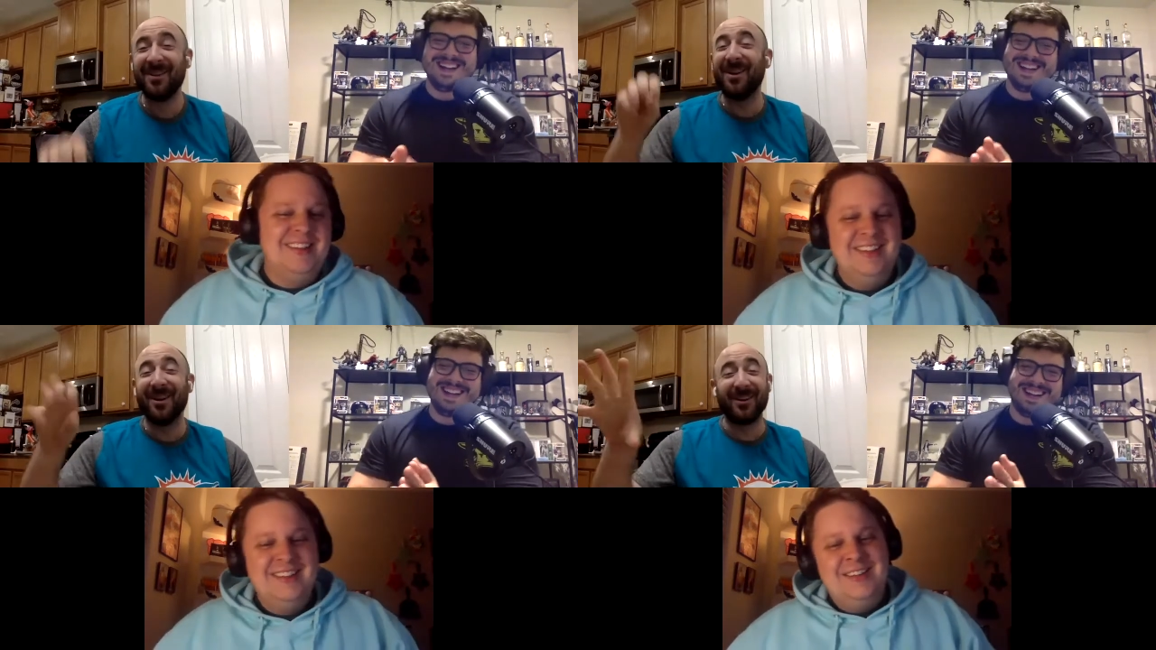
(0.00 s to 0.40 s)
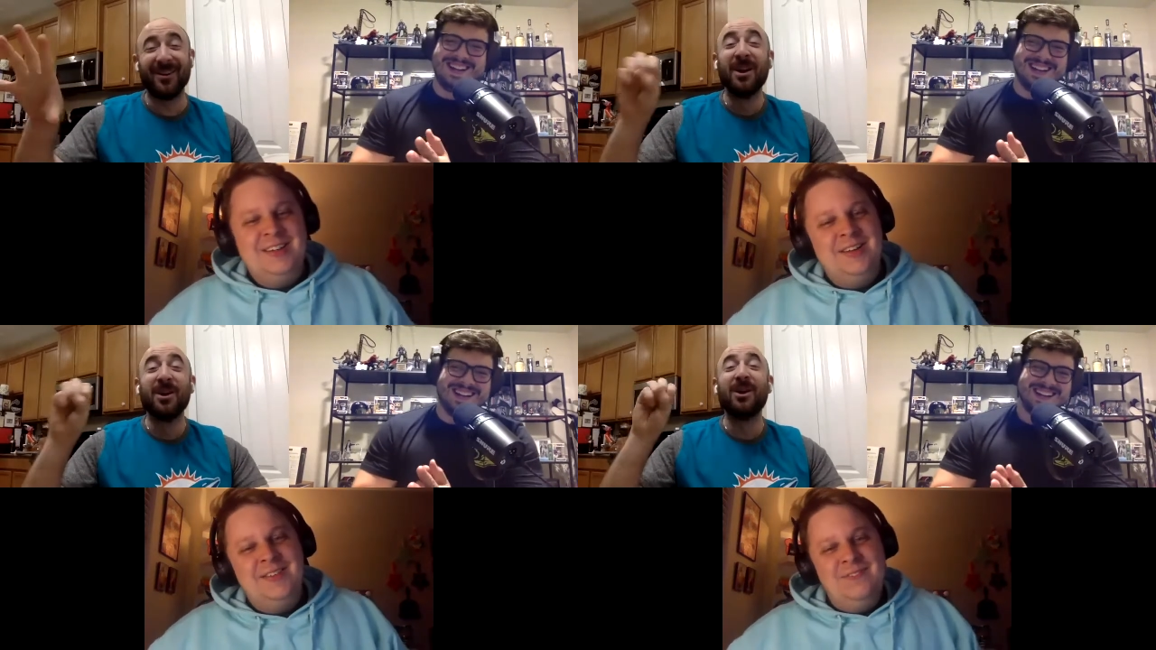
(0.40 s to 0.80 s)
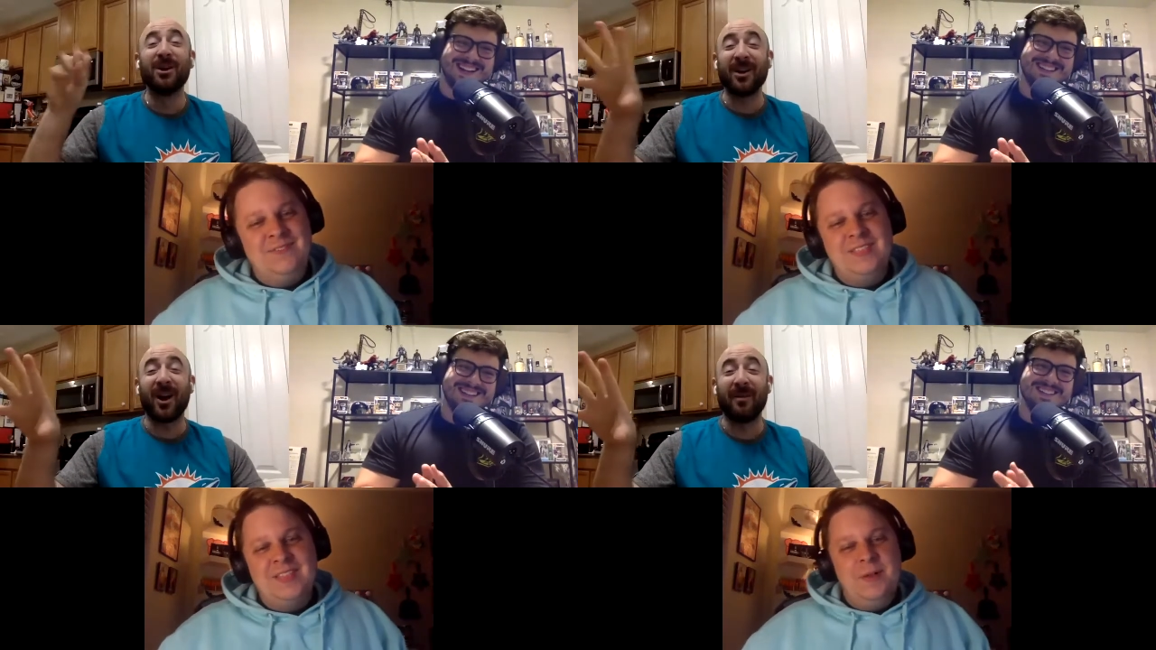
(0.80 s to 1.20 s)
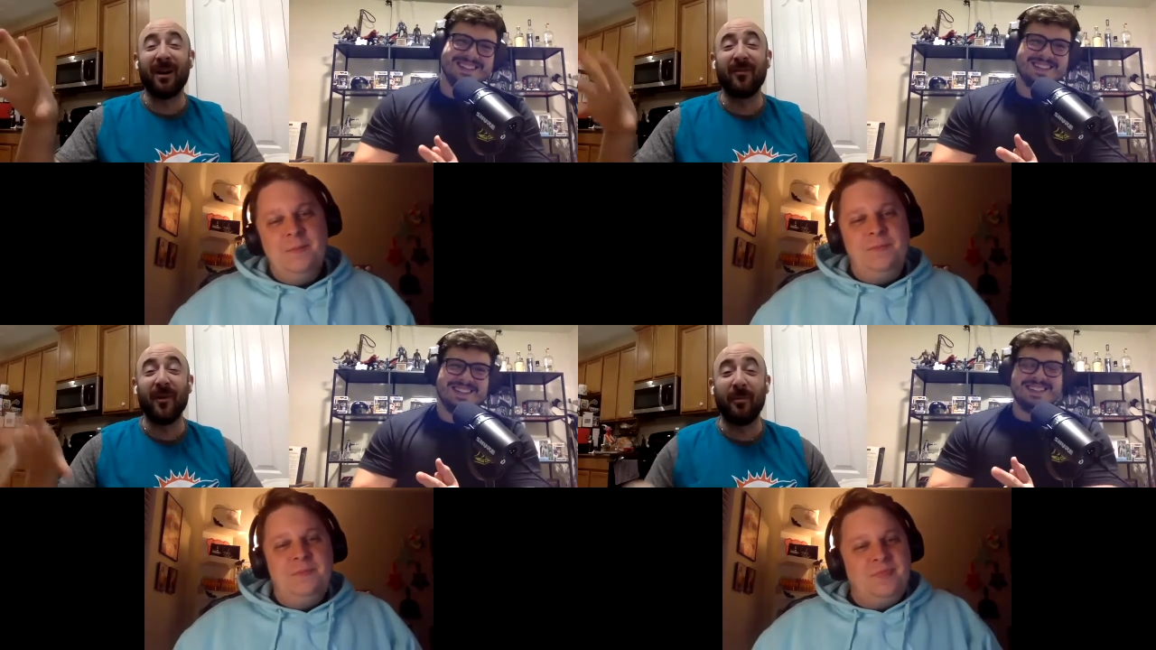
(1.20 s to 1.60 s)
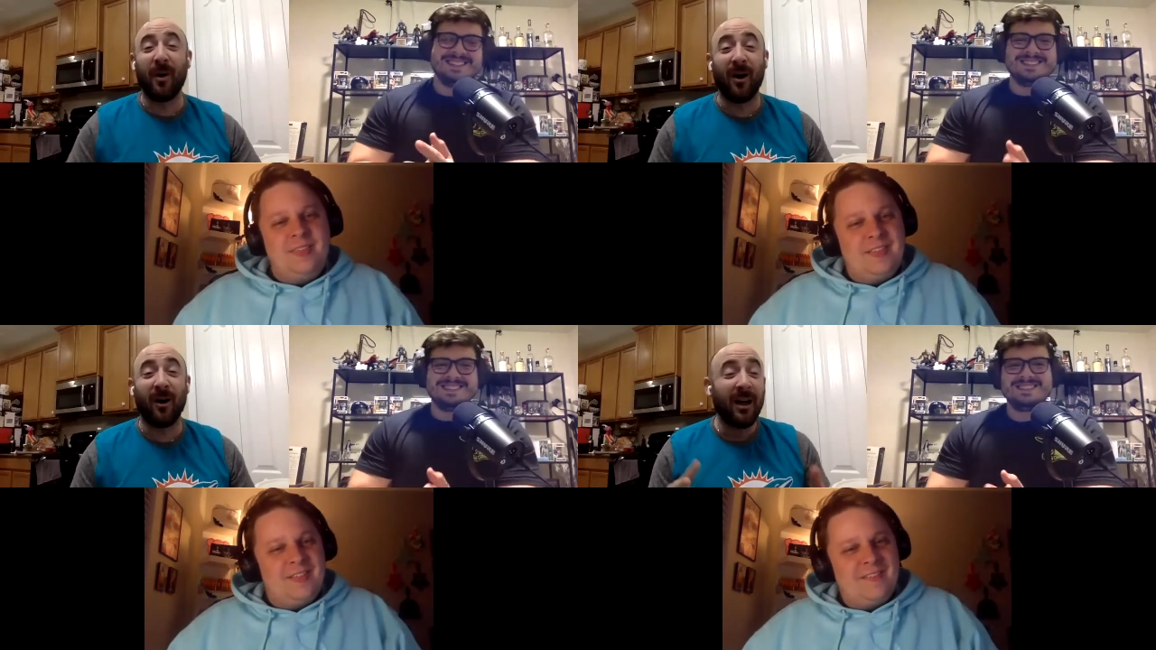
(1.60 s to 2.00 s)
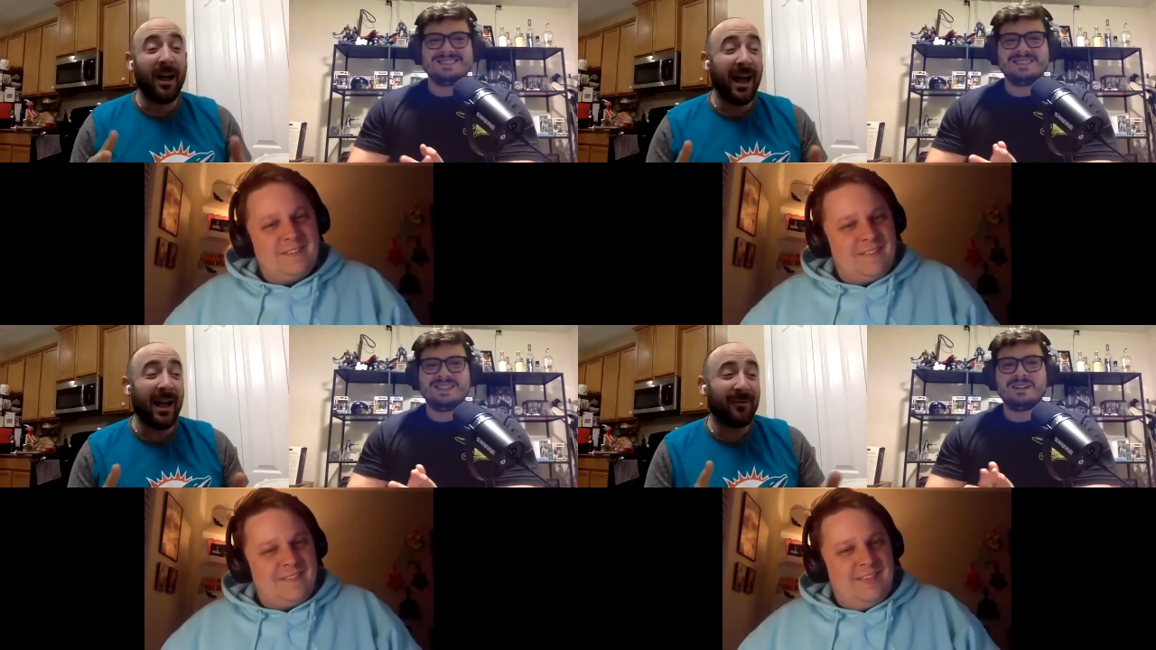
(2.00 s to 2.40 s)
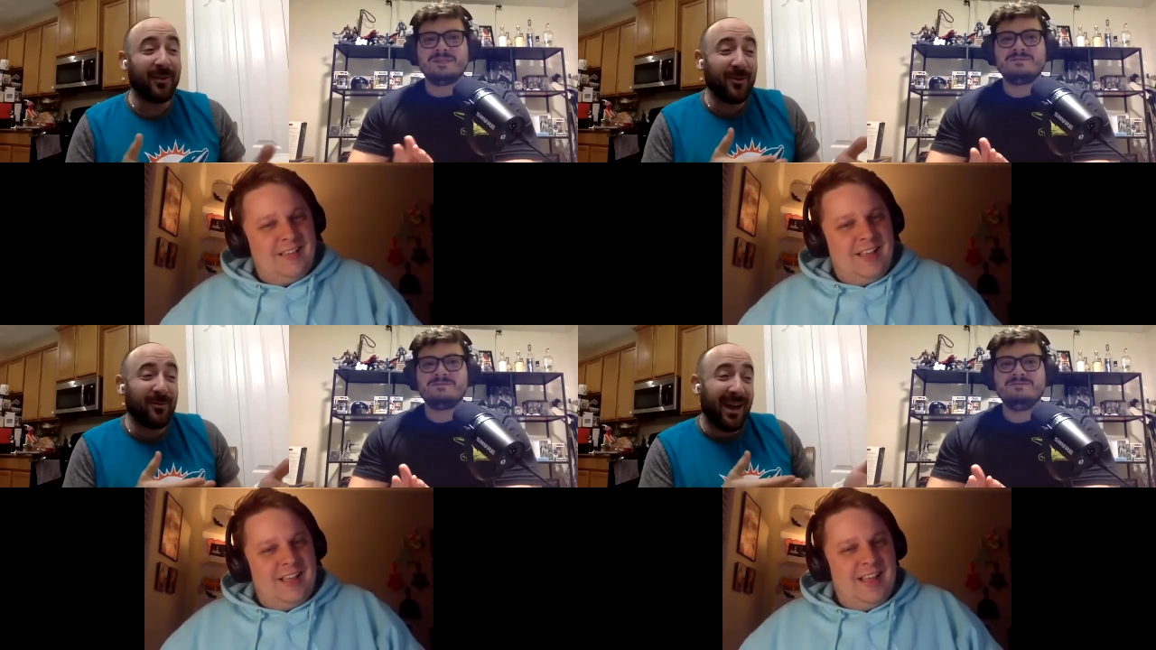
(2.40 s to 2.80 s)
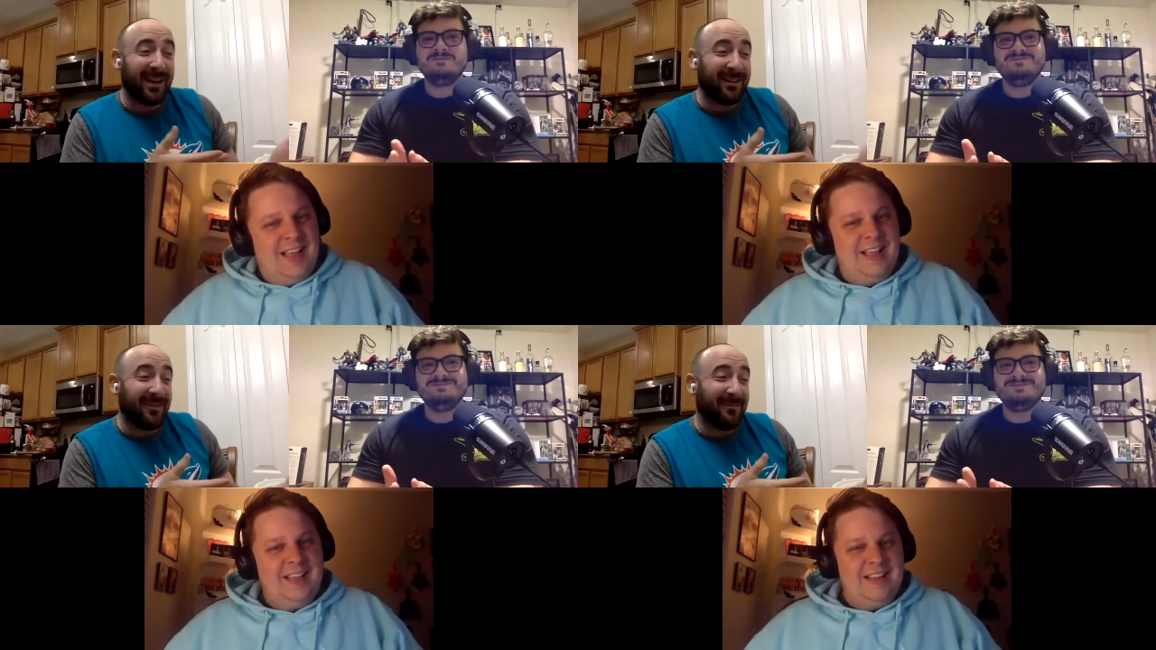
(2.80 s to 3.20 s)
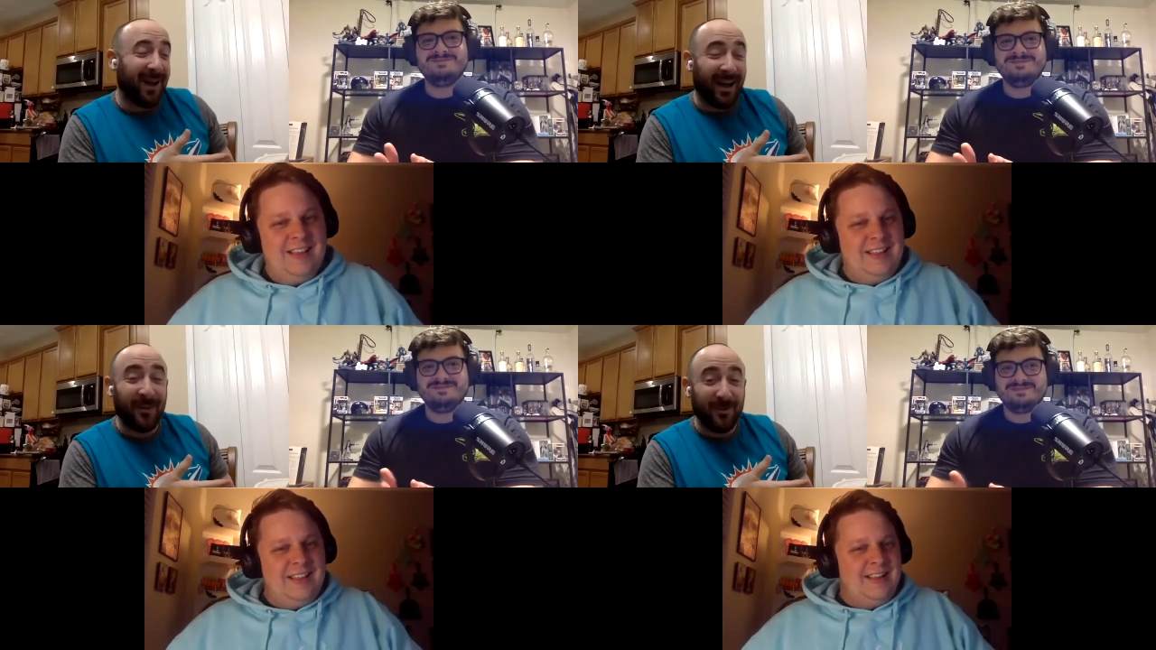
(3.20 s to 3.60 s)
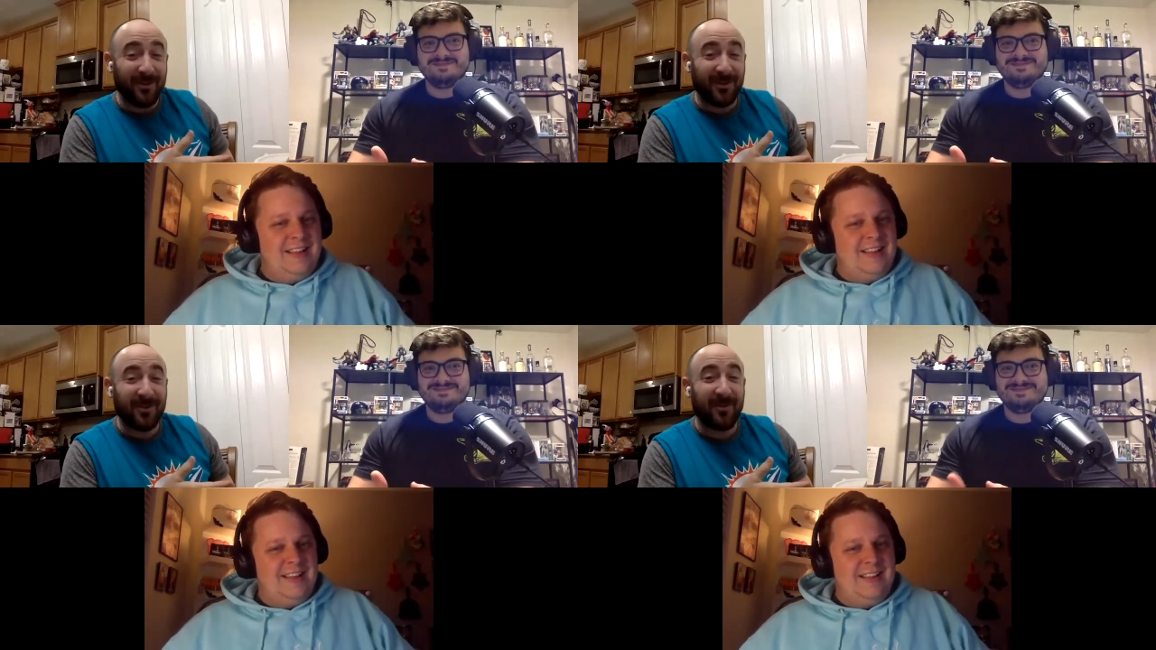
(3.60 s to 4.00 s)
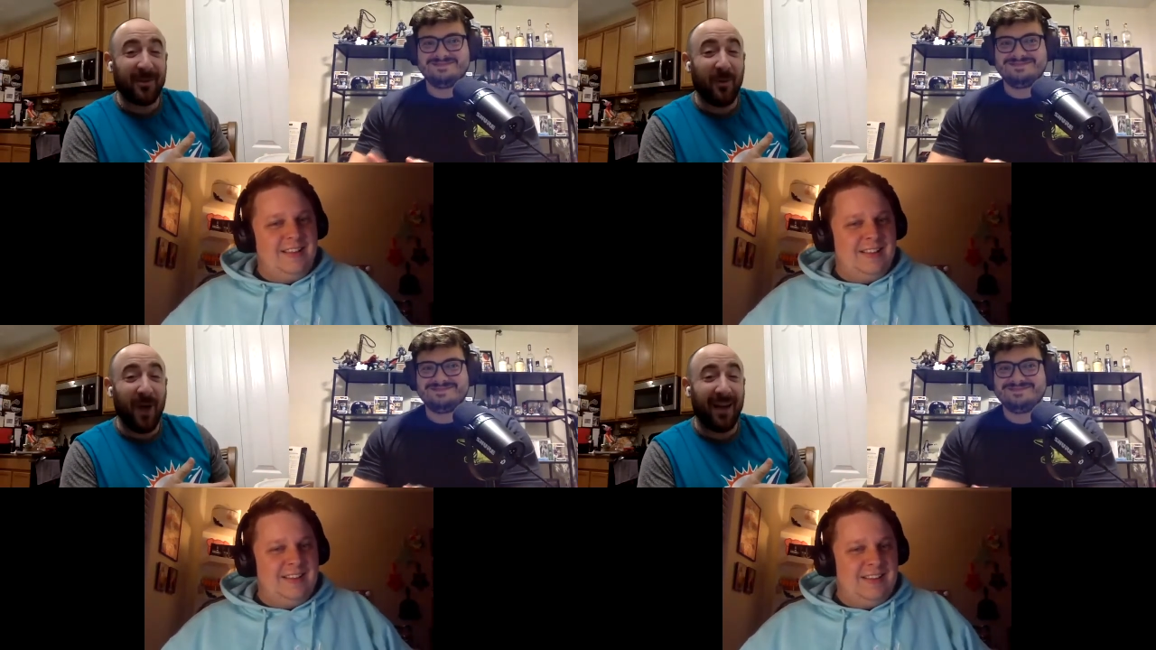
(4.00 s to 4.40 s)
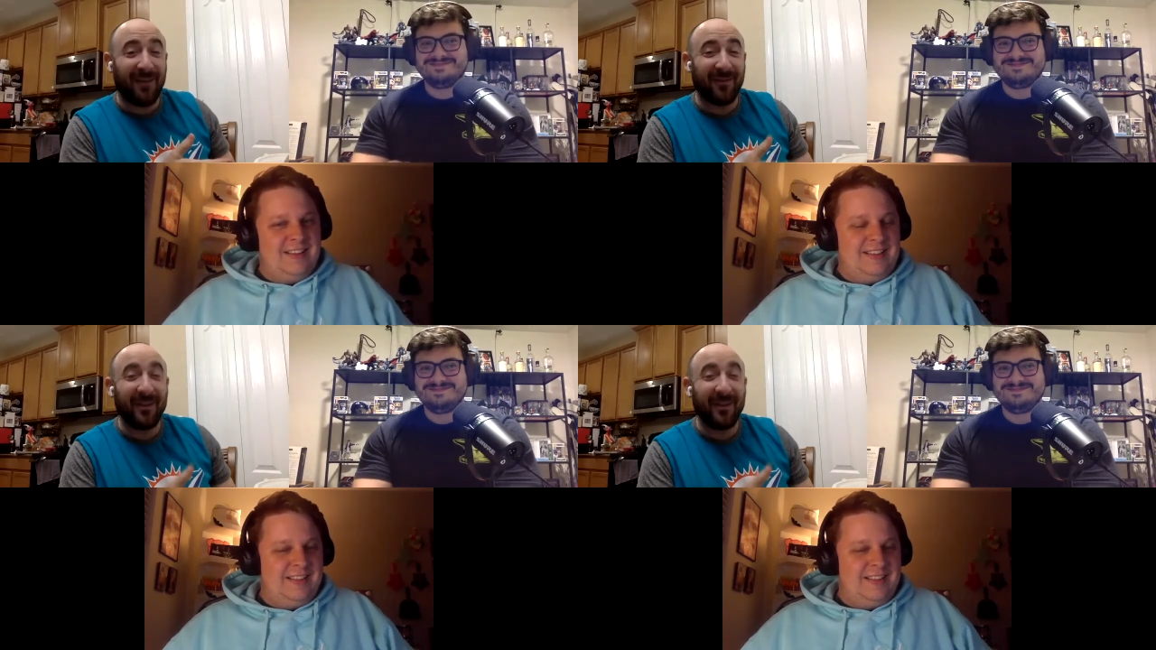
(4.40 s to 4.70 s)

Speaker 1: You're you're talking about football have you met my who's soon to be wife?